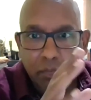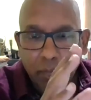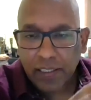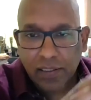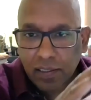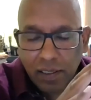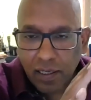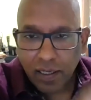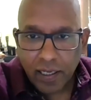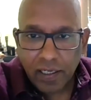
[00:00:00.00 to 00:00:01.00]
But
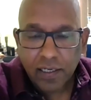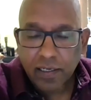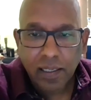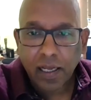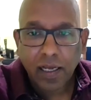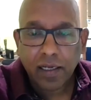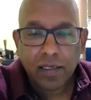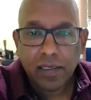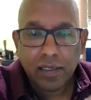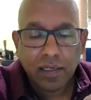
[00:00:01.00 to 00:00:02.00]
in India,
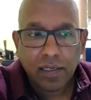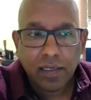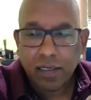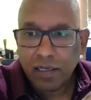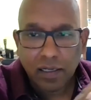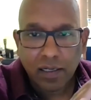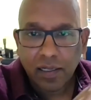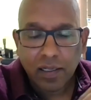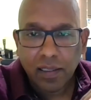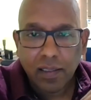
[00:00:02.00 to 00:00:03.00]

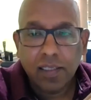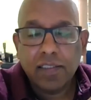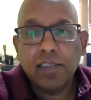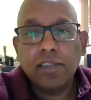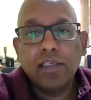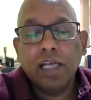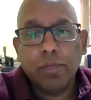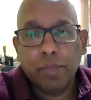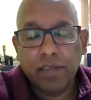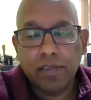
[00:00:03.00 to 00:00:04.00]
this doesn't
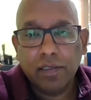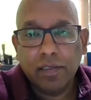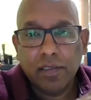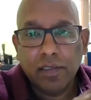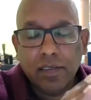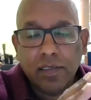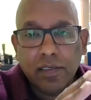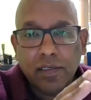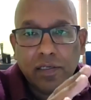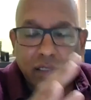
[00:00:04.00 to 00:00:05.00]
happen.
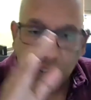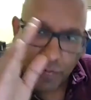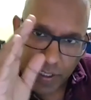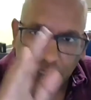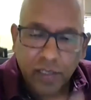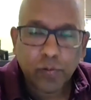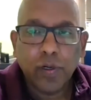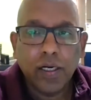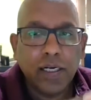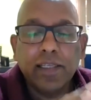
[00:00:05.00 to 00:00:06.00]
Even in the
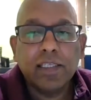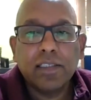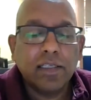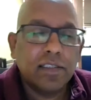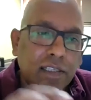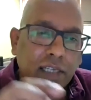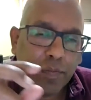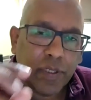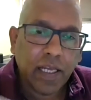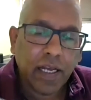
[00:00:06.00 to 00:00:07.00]
world, this doesn't
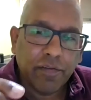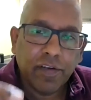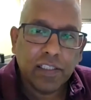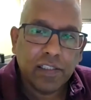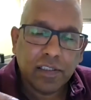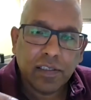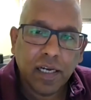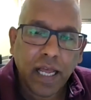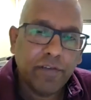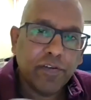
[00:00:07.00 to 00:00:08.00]
happen. The average
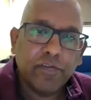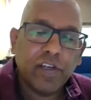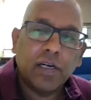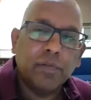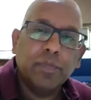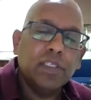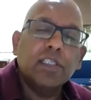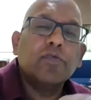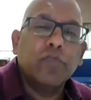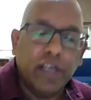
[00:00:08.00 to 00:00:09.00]
life of the companies
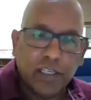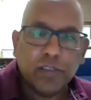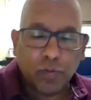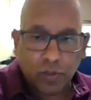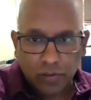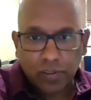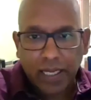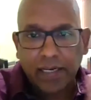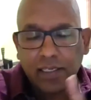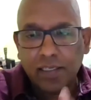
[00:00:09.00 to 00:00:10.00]
is very small. So
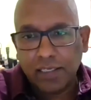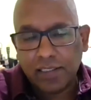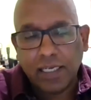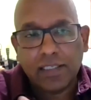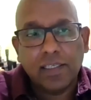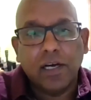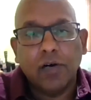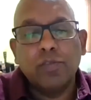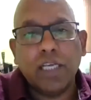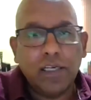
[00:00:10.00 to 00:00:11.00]
that's the
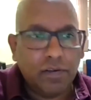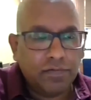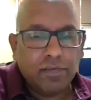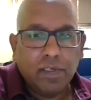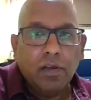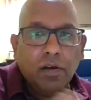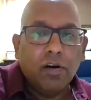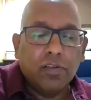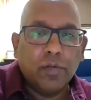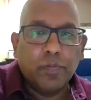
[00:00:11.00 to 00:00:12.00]
downside of
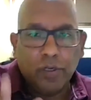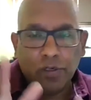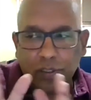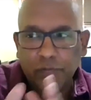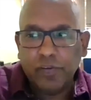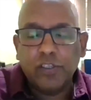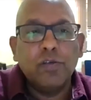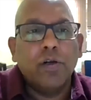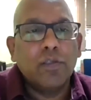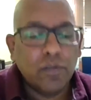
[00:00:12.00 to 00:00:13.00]
entrepreneurship. We
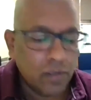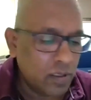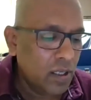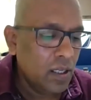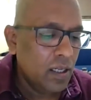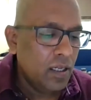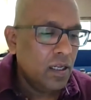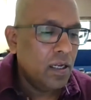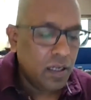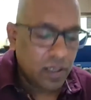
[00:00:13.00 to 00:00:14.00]
should also
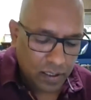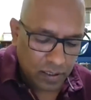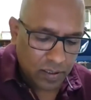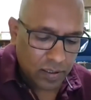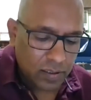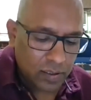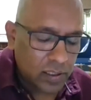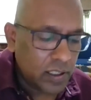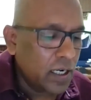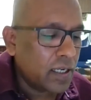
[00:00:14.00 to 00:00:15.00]

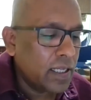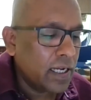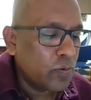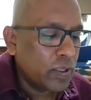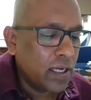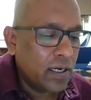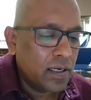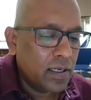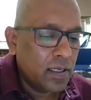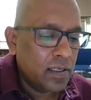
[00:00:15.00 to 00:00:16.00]
share that with our
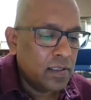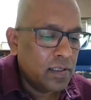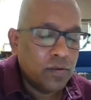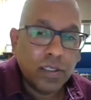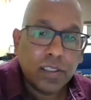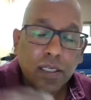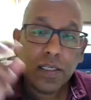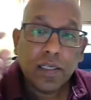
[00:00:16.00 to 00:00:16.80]
students.